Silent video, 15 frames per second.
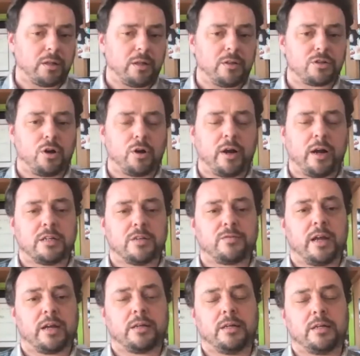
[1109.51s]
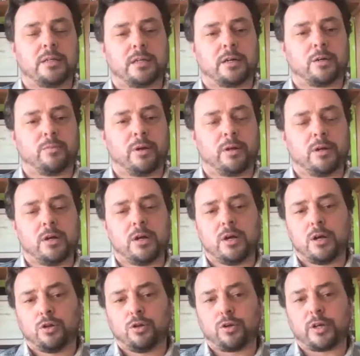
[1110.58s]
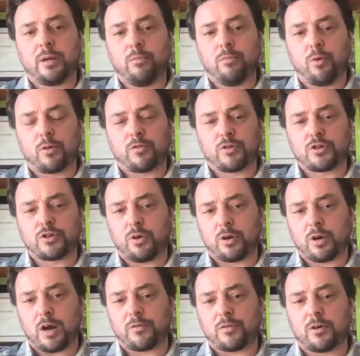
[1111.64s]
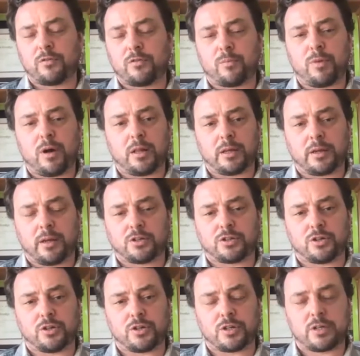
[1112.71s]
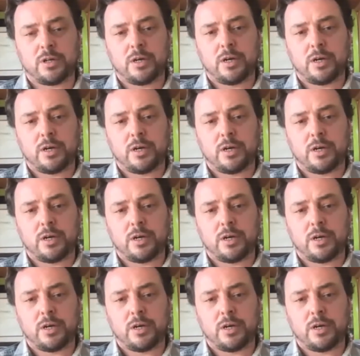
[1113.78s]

There's all kinds of techniques there, but looking more for soil cover for polycultures